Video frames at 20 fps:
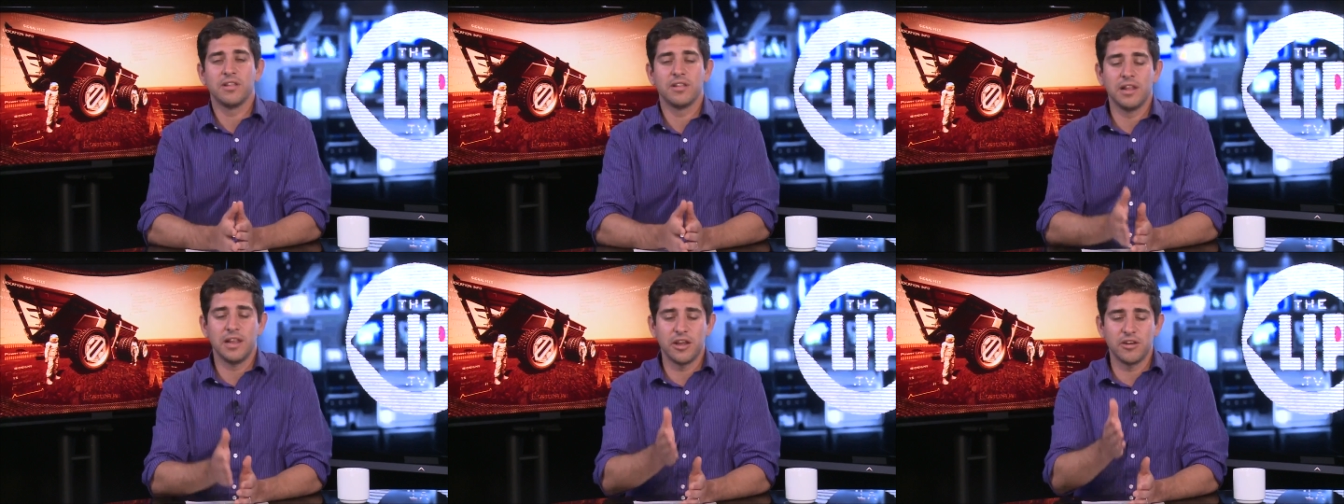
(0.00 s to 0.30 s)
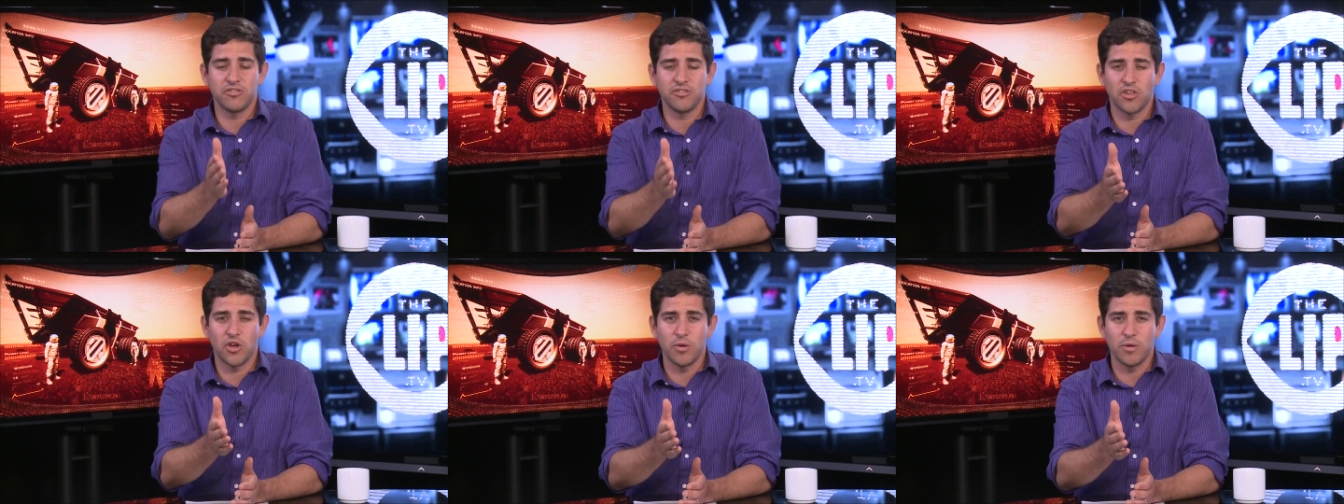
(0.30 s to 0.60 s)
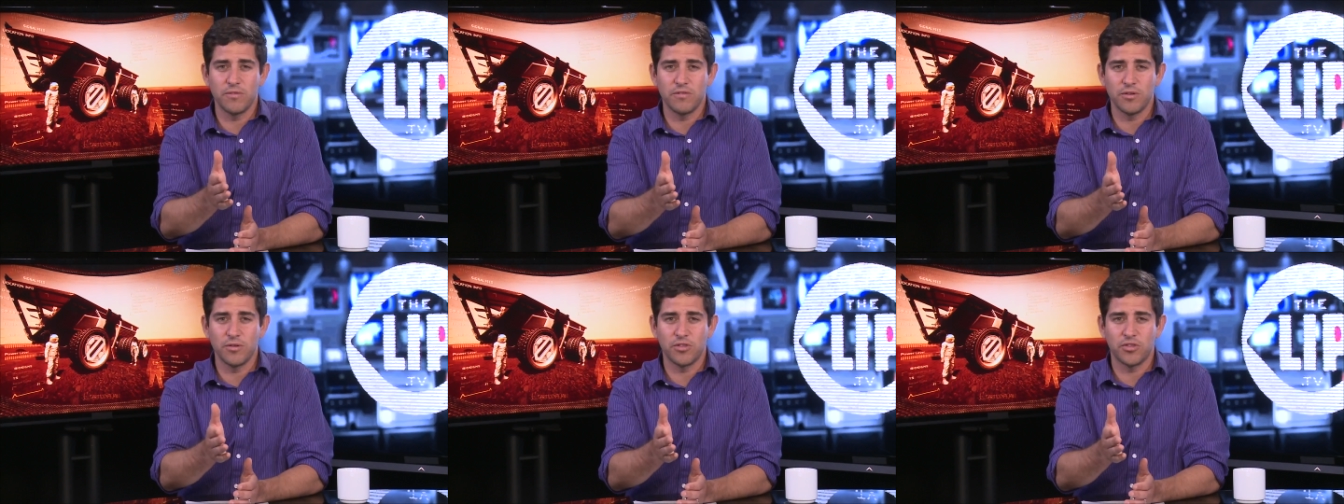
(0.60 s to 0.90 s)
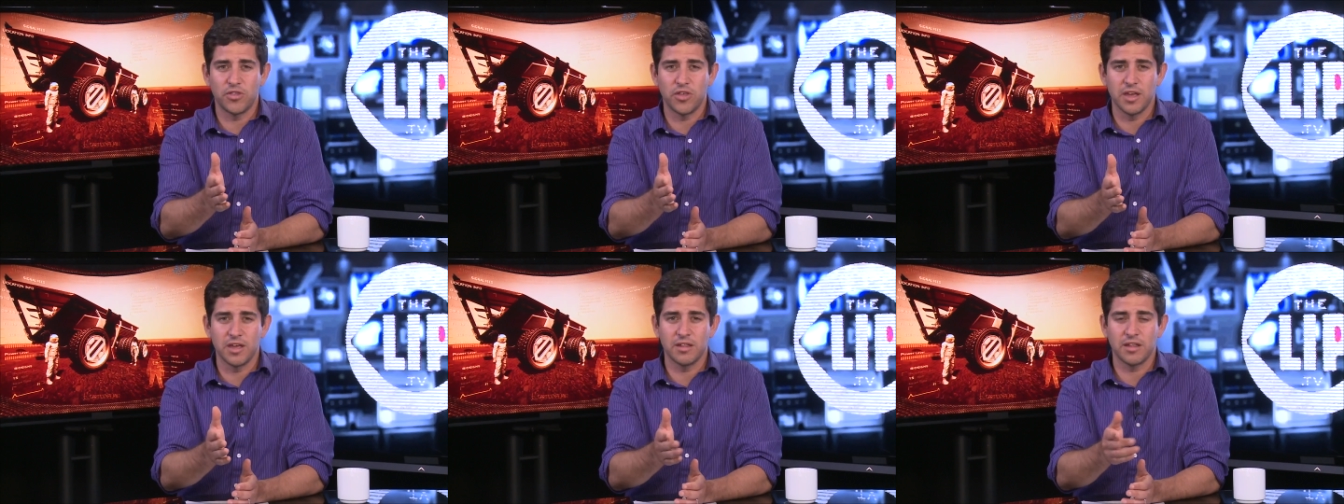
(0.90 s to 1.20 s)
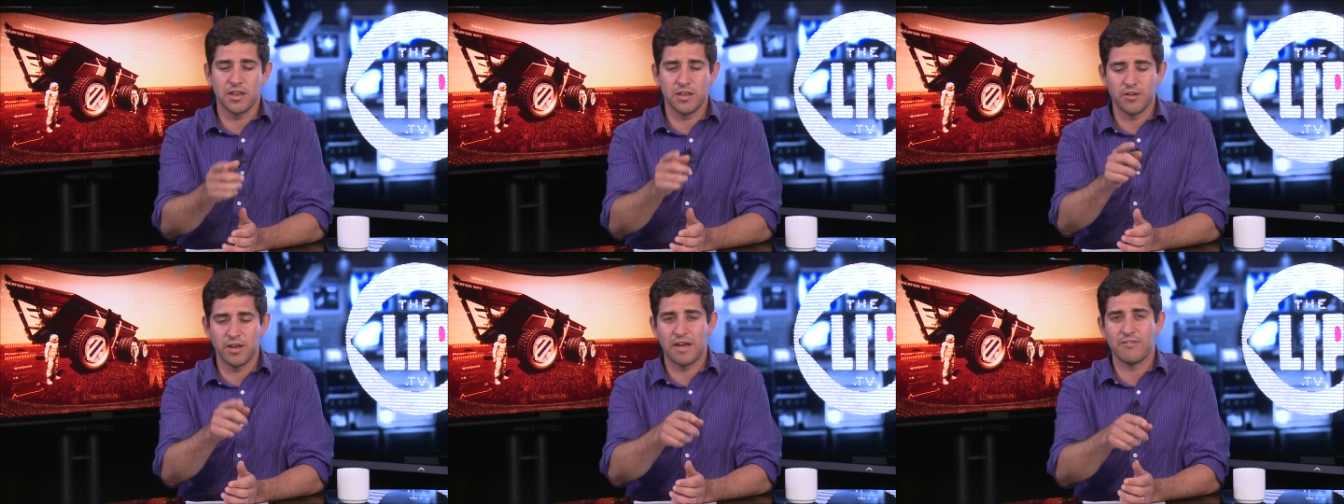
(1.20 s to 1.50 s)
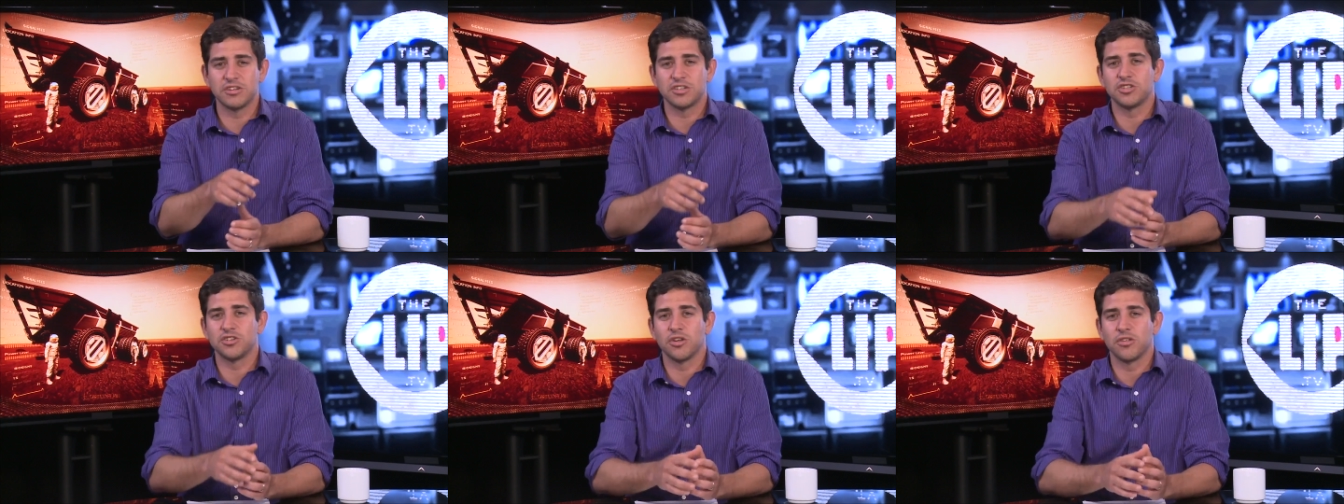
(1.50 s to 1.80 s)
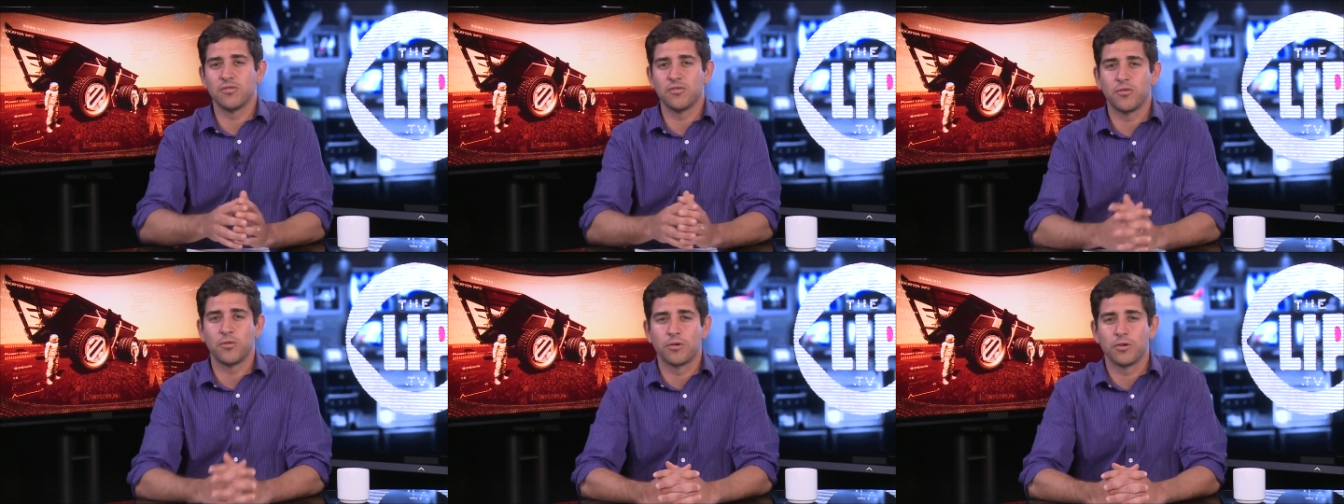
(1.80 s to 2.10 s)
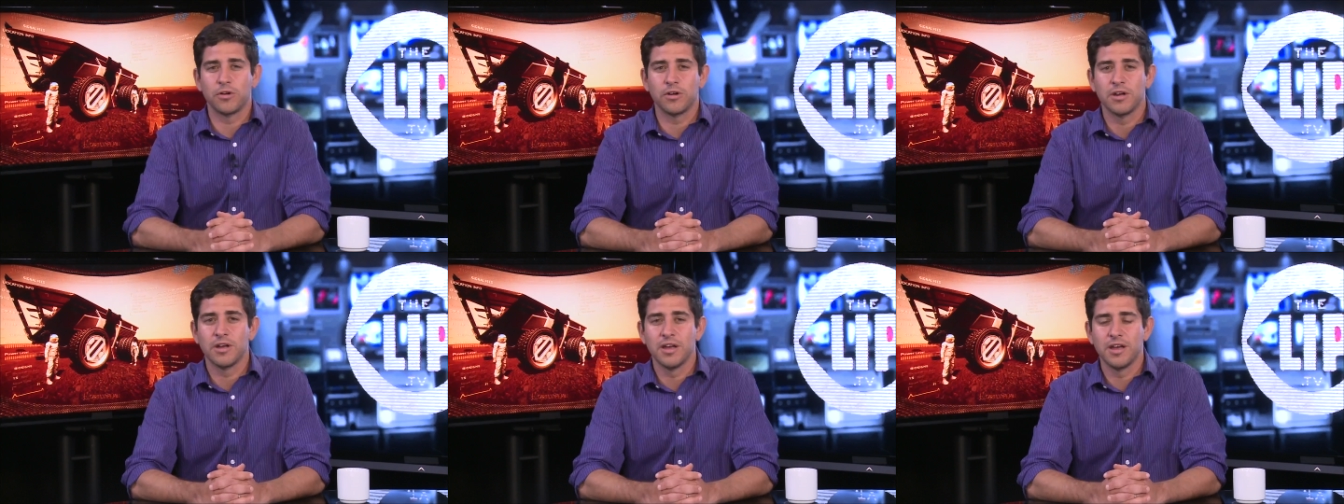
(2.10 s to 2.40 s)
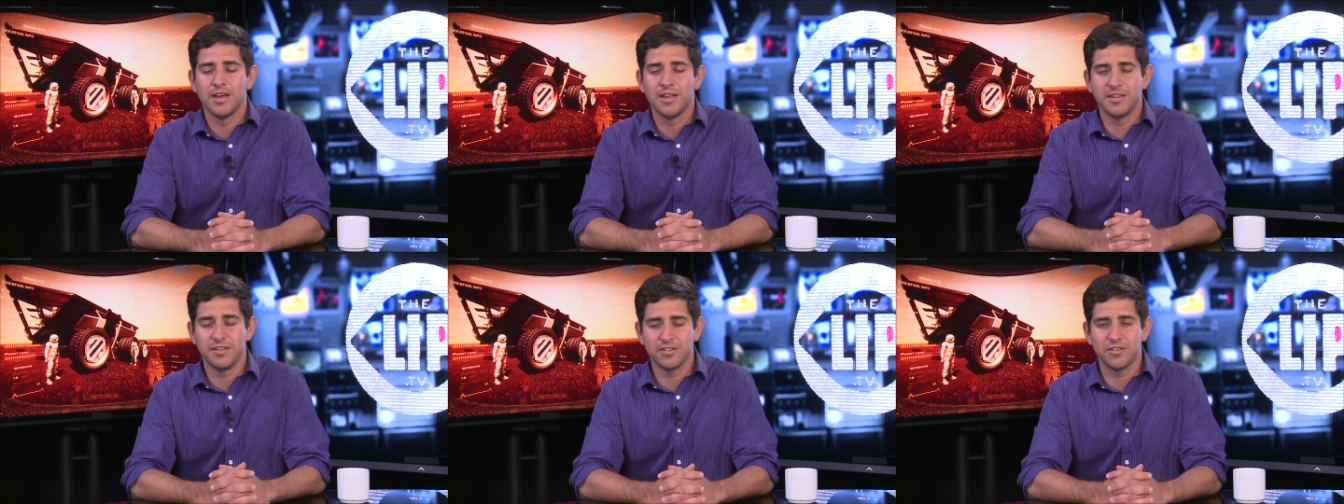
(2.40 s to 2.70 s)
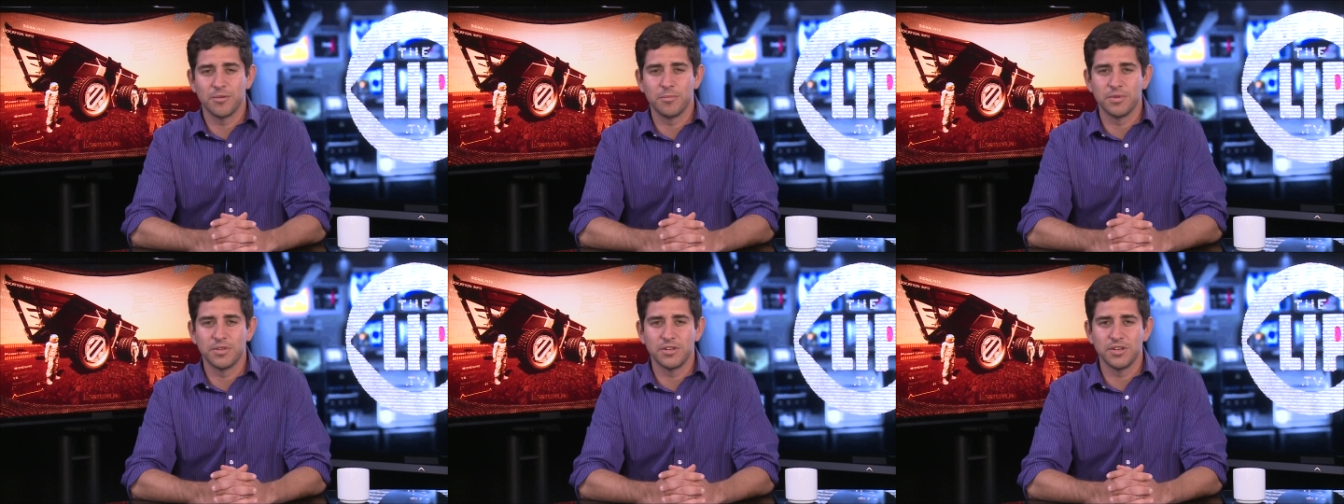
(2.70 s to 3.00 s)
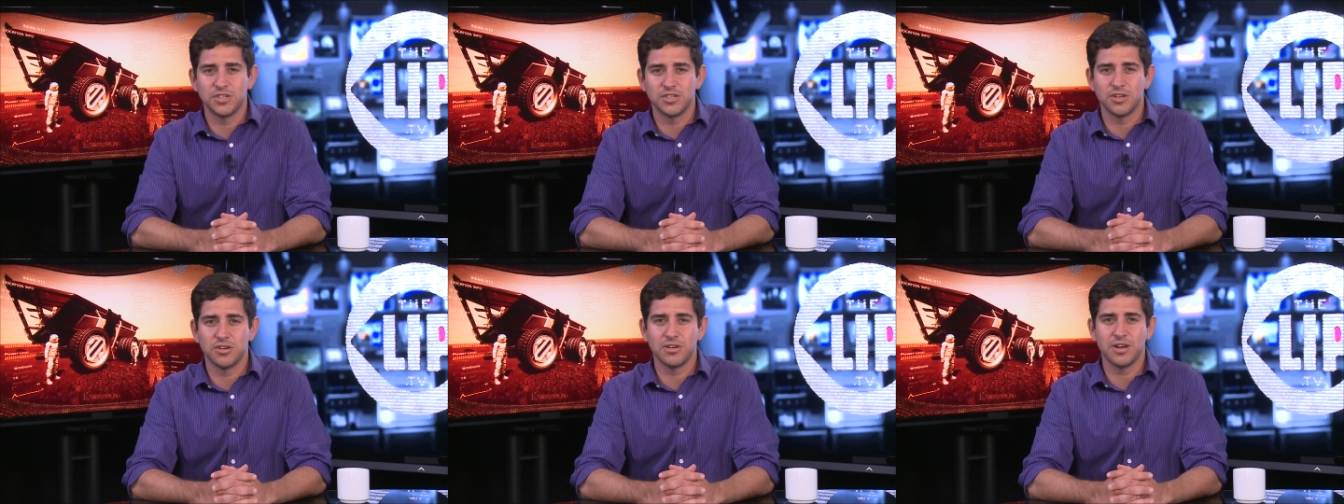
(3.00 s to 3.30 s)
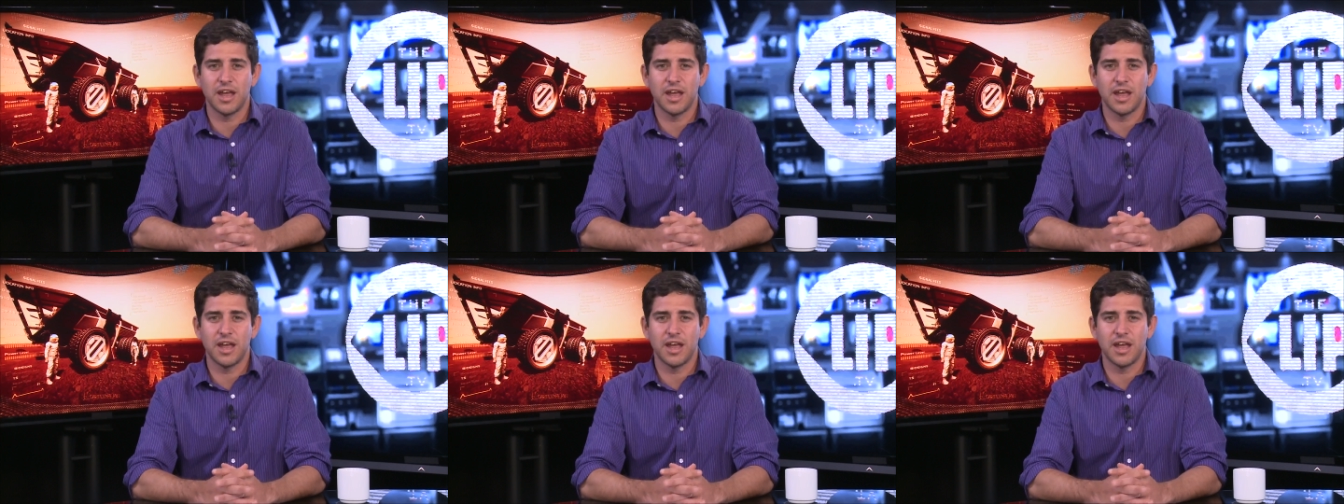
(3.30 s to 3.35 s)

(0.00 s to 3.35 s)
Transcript: Let us know if you think that you have a shot for this competition,